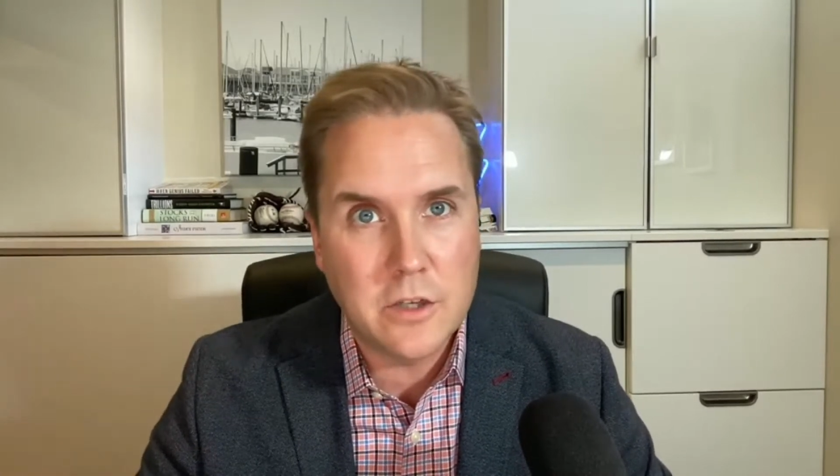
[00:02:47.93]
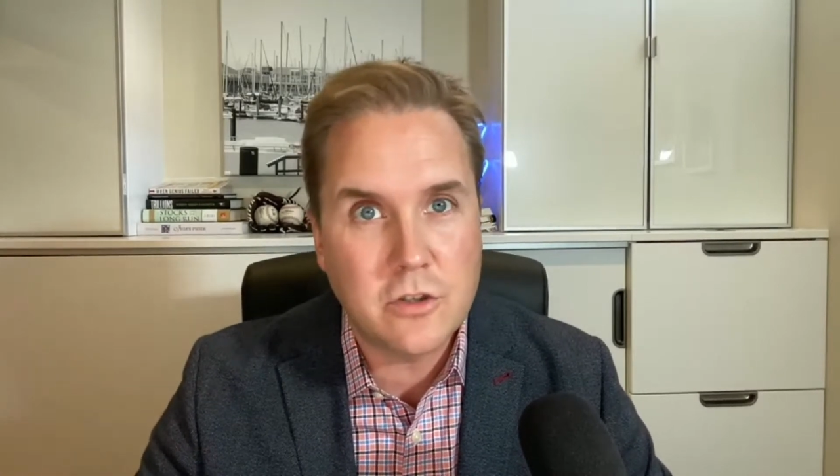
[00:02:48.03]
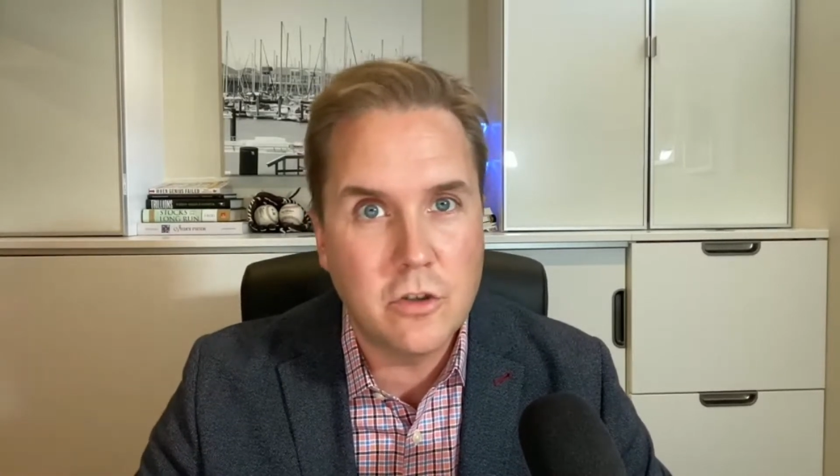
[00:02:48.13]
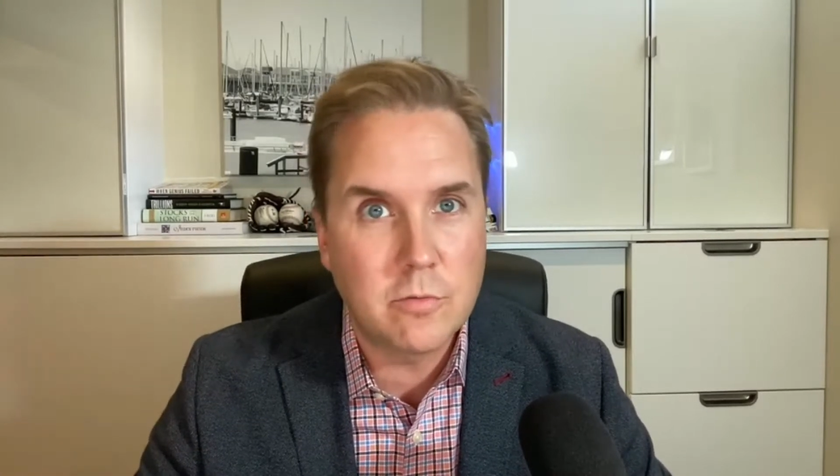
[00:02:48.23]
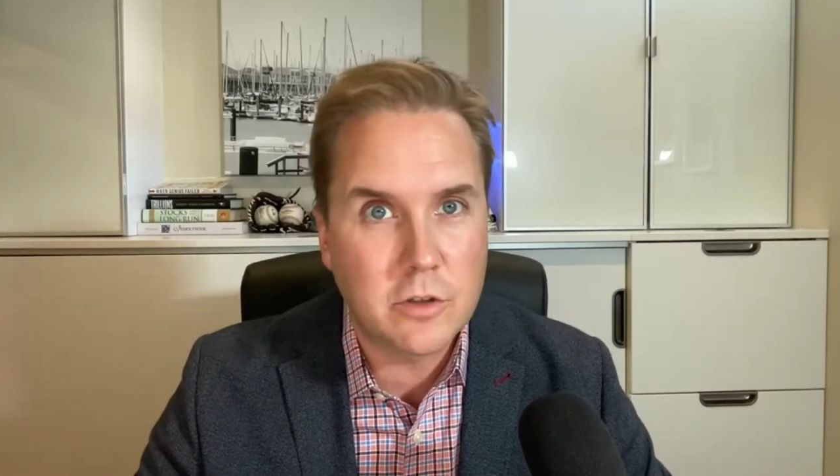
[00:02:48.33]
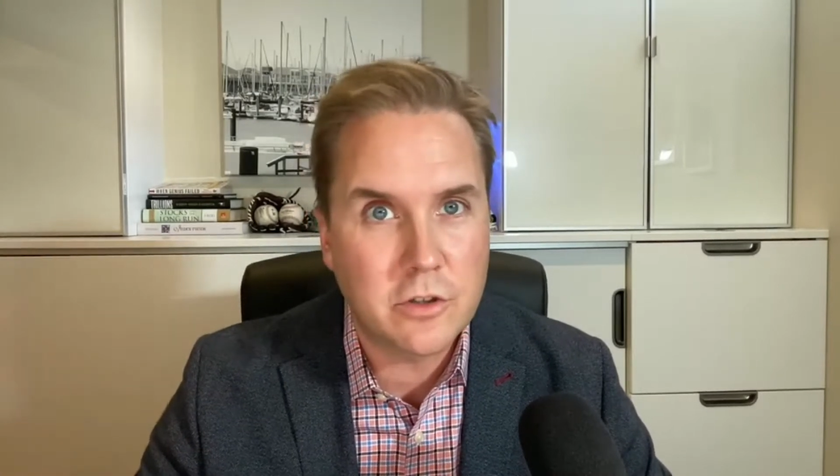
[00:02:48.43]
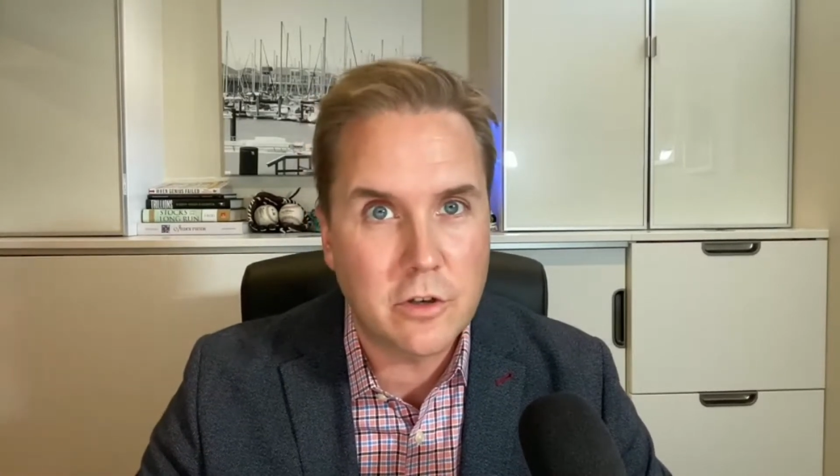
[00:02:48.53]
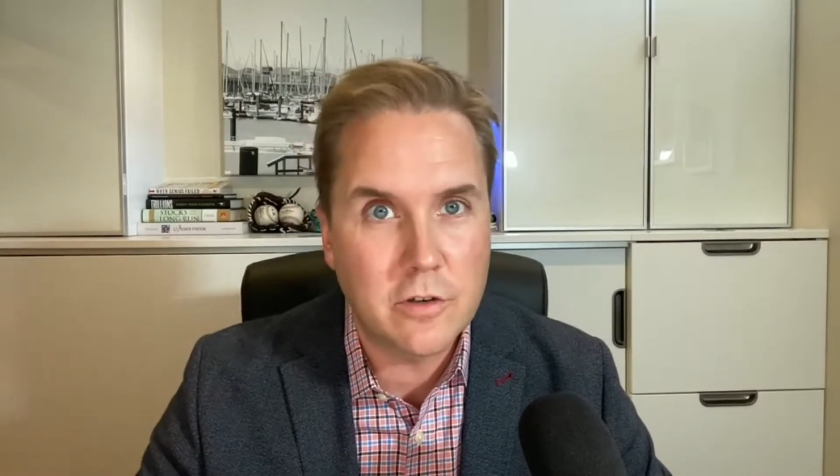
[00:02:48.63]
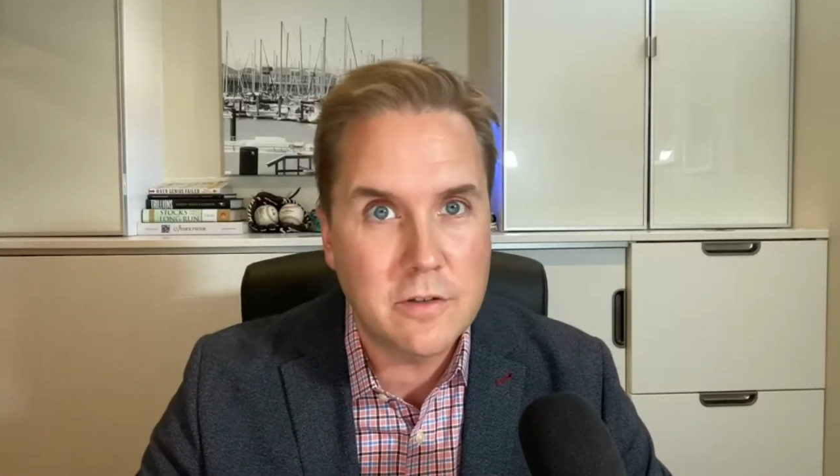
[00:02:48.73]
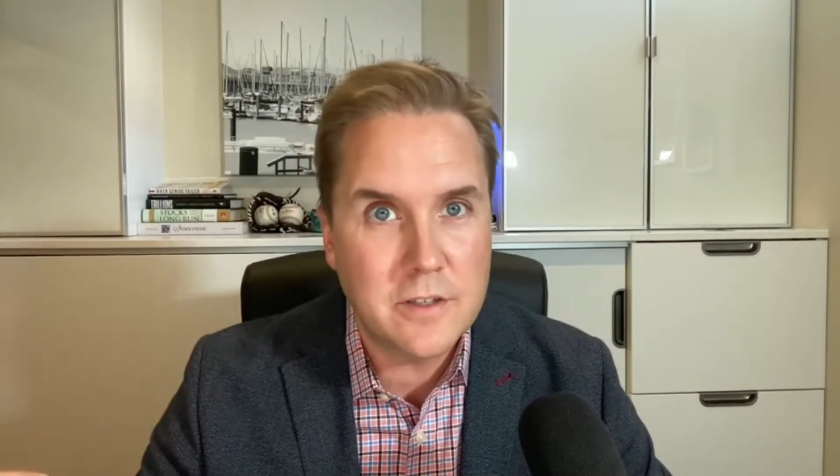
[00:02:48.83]
assumed
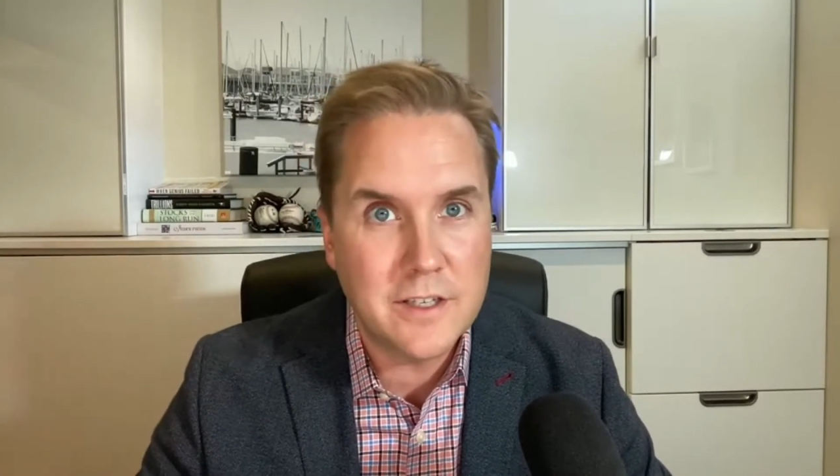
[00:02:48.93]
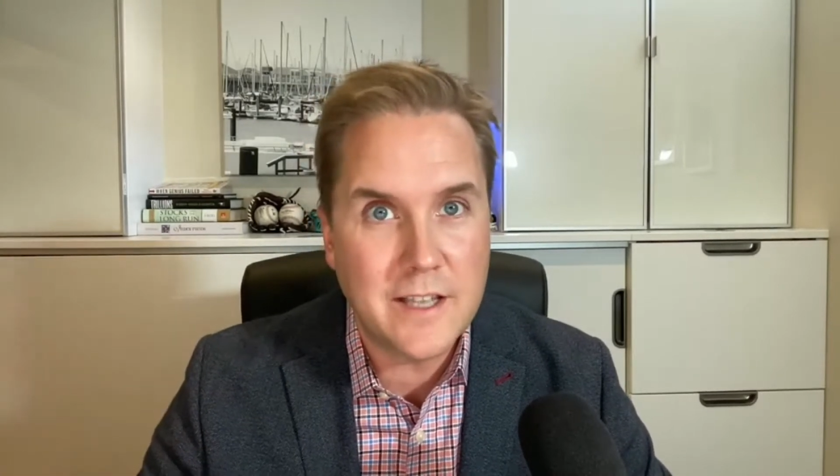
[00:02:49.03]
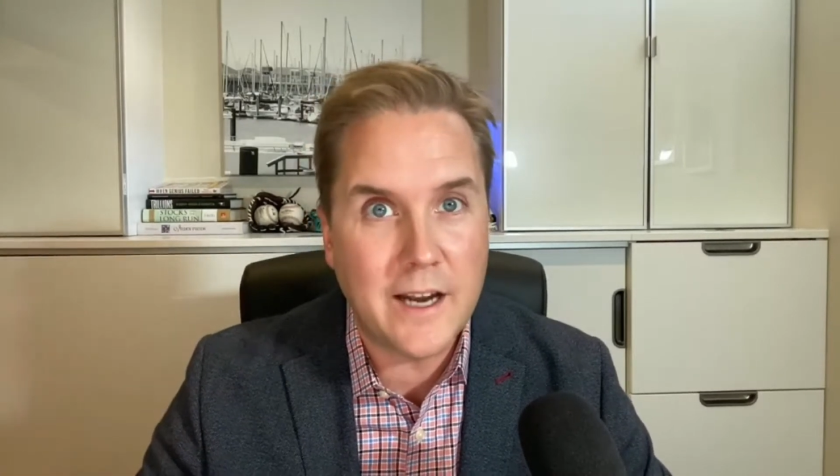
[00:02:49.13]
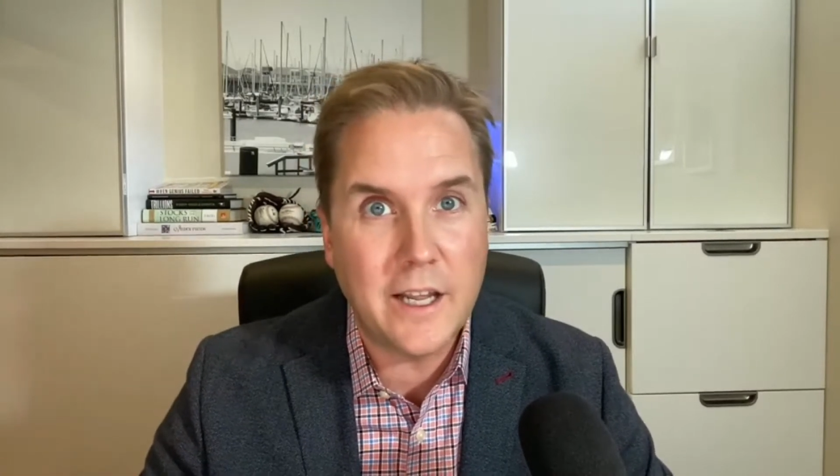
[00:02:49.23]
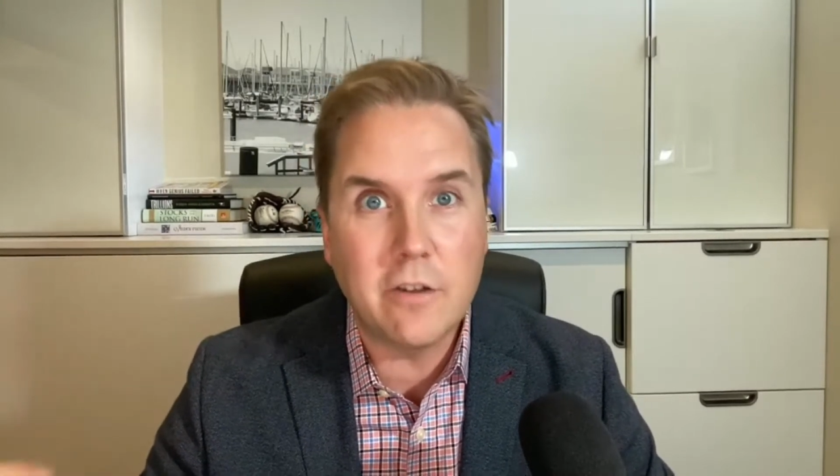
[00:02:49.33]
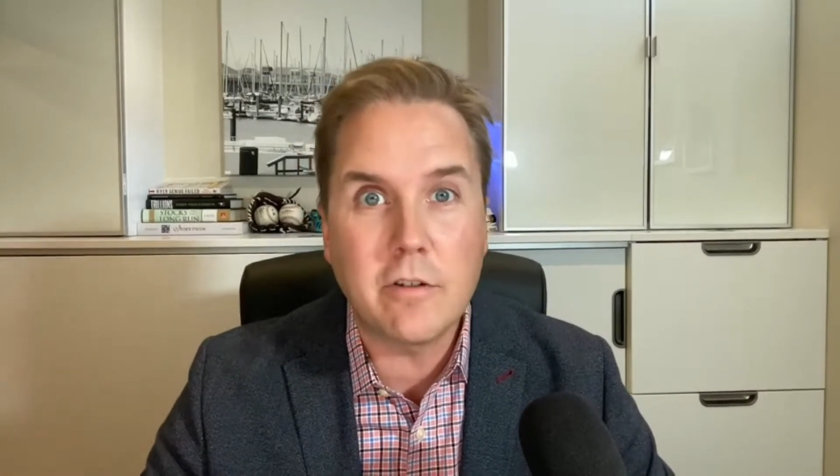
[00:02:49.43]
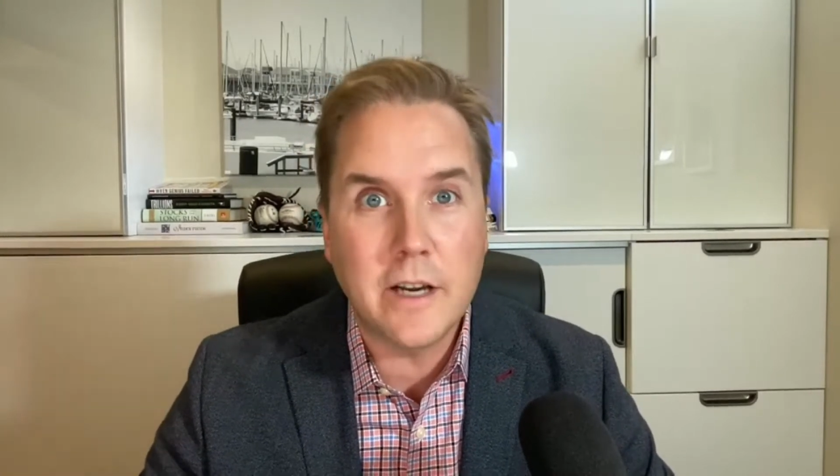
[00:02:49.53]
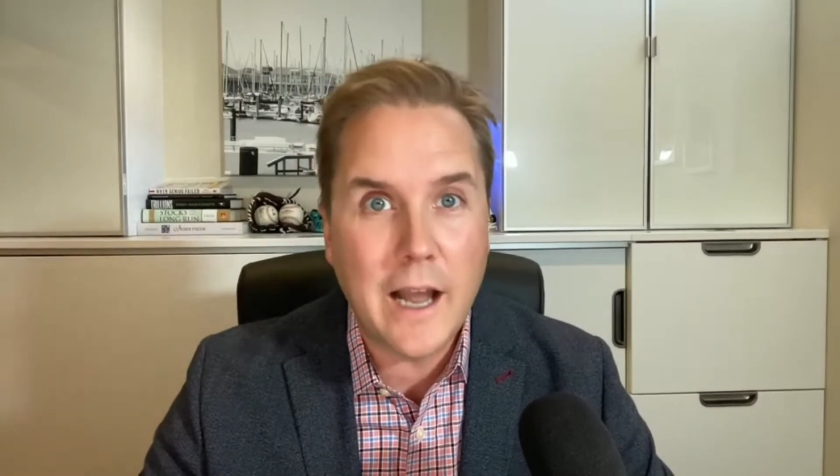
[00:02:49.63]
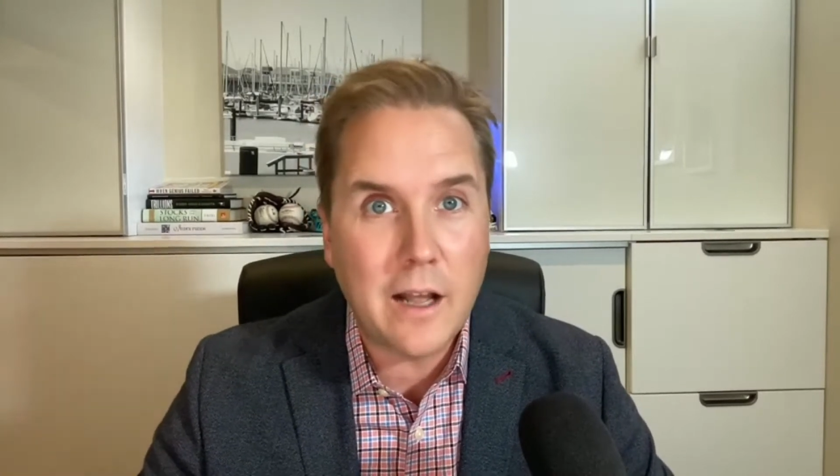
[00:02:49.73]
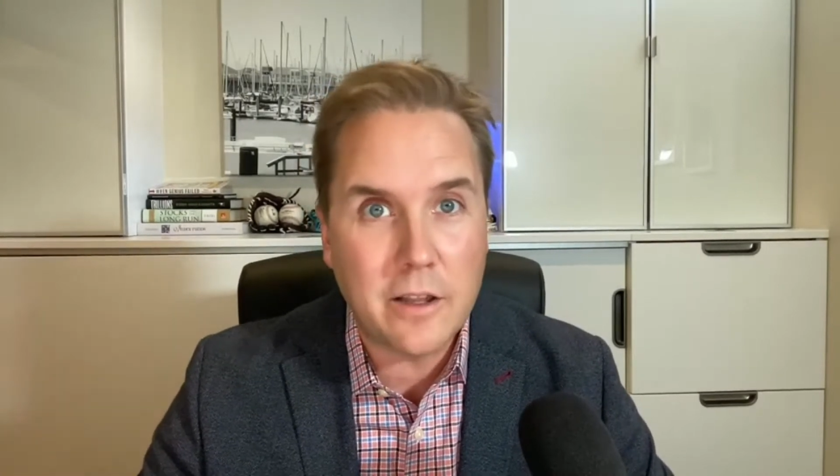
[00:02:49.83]
returns is that in
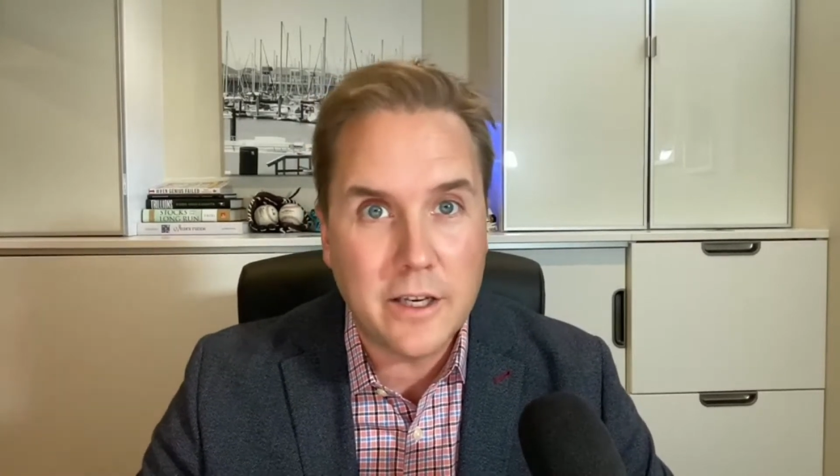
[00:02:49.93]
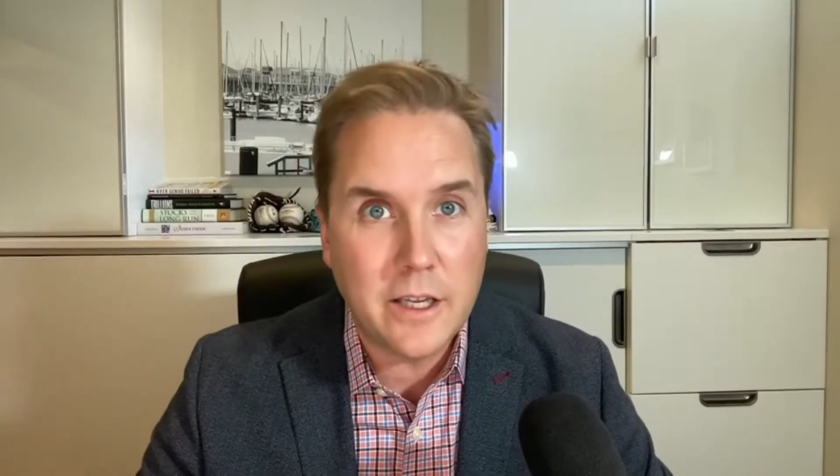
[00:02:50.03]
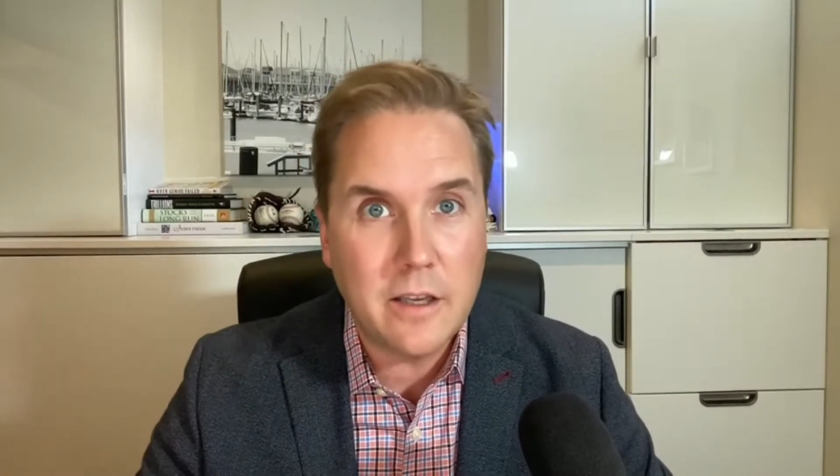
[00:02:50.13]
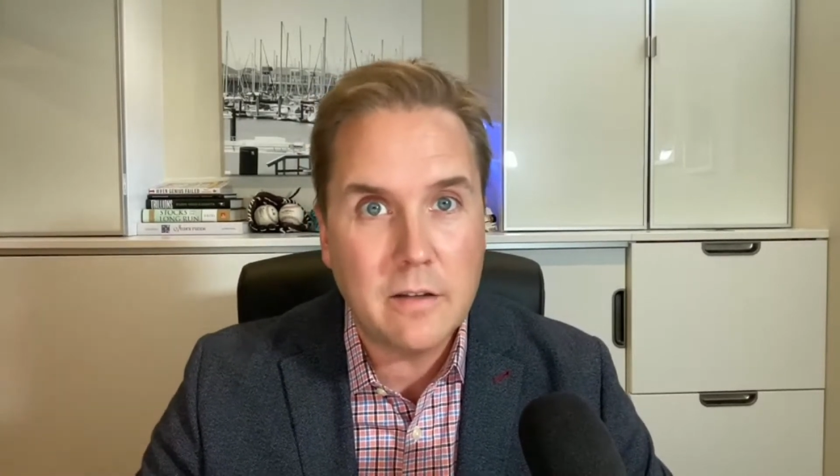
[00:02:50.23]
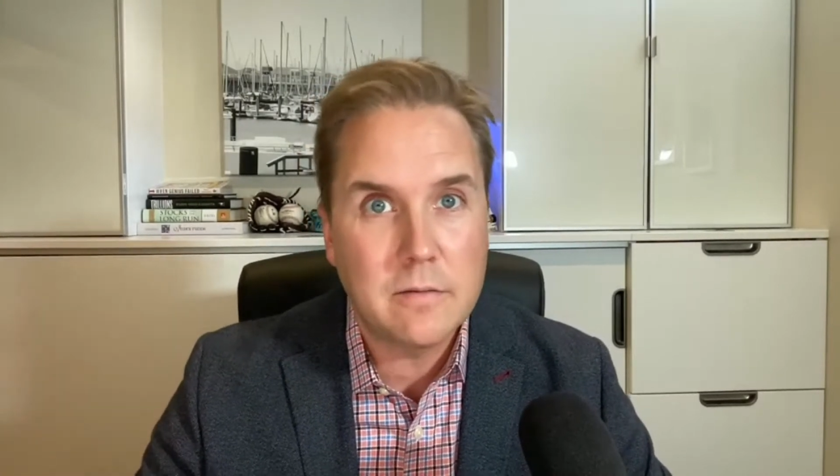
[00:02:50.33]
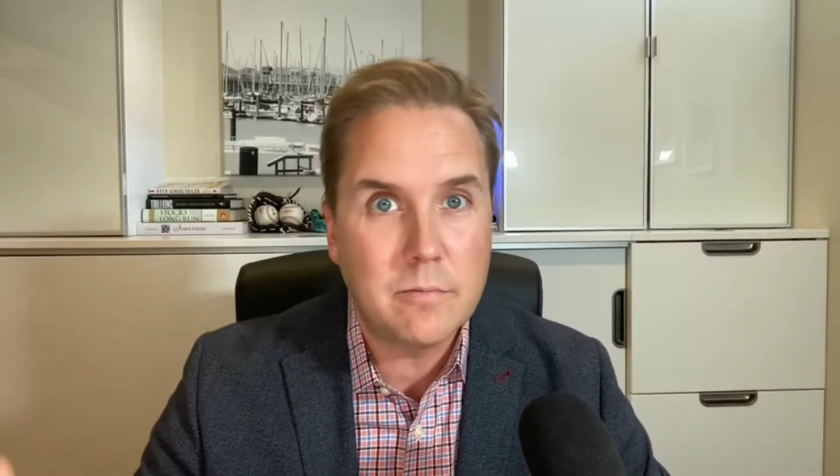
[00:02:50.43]
reality,